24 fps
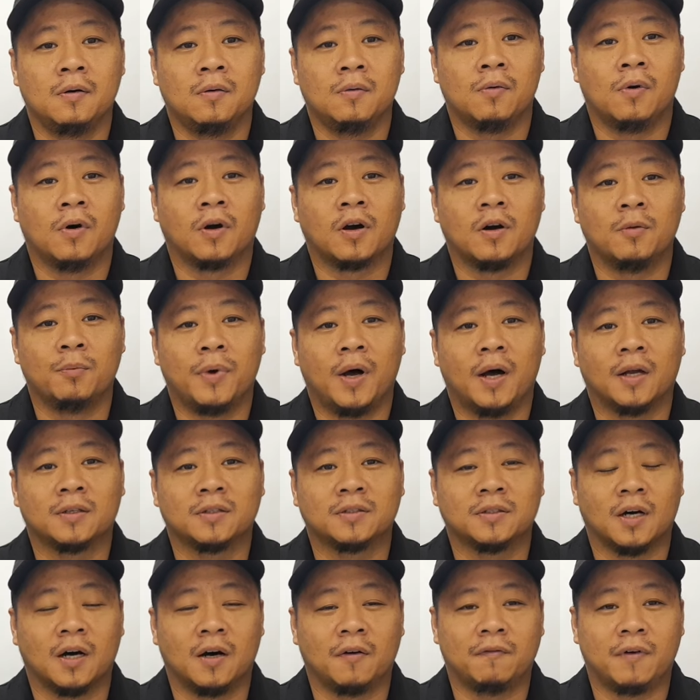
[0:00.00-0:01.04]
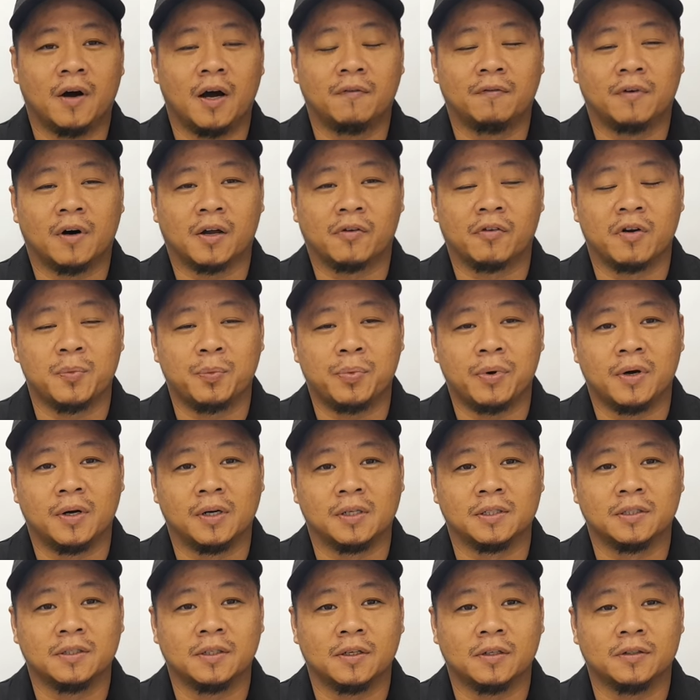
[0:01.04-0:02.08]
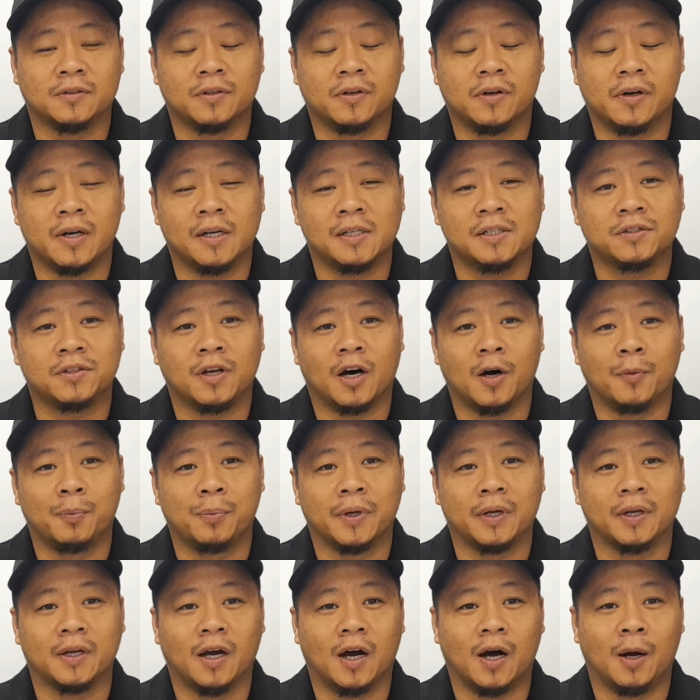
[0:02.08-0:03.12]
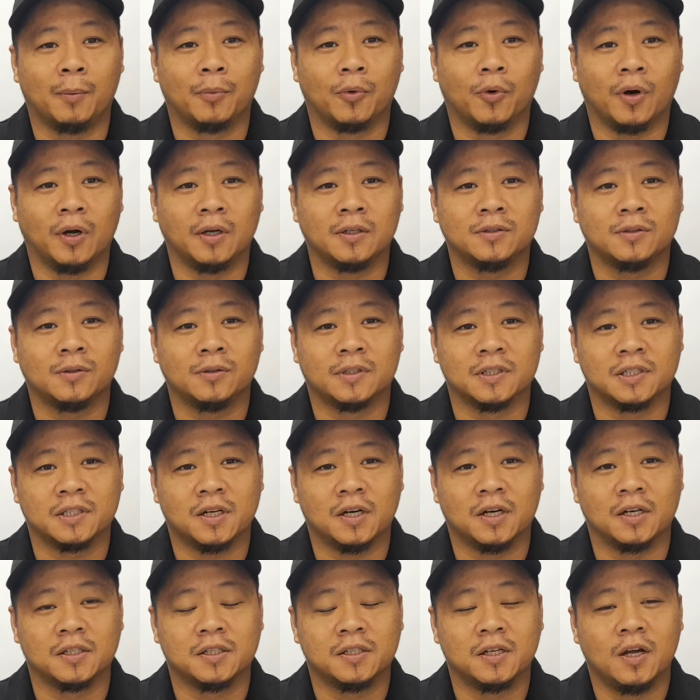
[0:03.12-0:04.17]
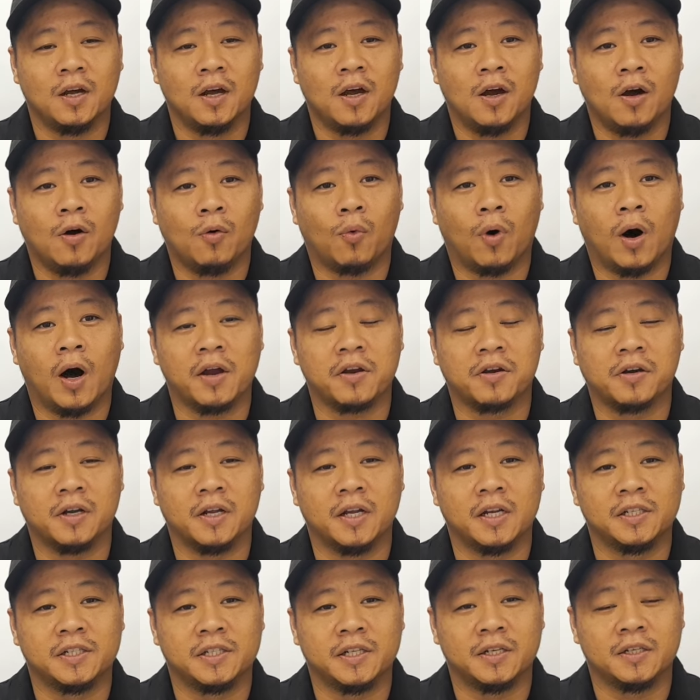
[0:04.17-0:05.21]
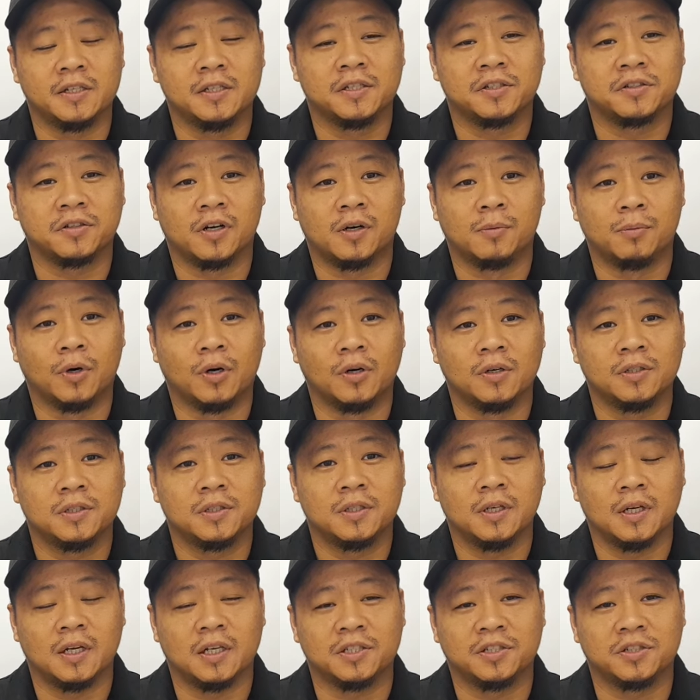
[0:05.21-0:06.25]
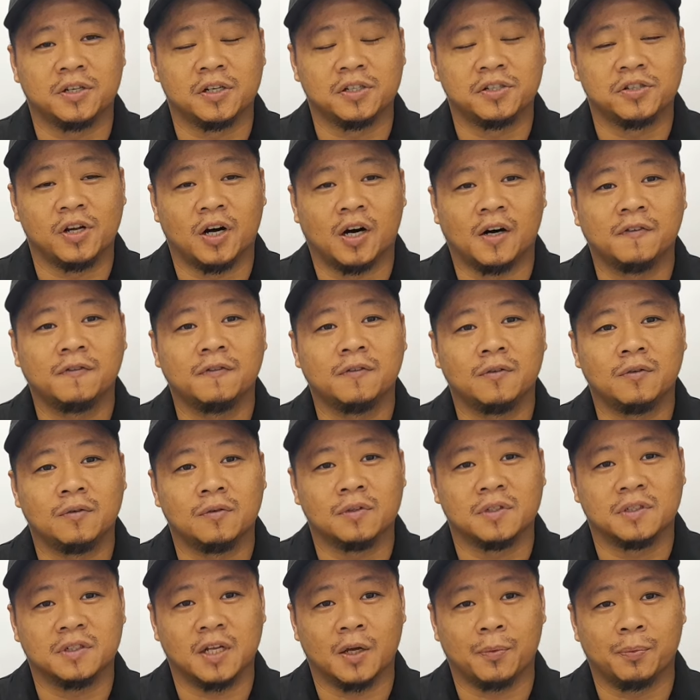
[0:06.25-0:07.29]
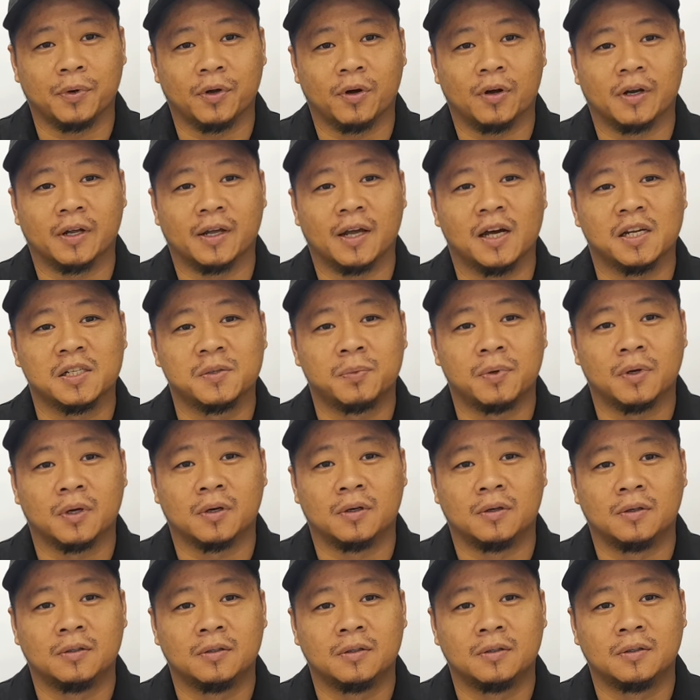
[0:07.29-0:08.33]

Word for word: Welcome back to Top 5 Auto Repairs. In today's topic, I'm going to discuss why your engine stumbles and shuts off when stepping on a gas pedal.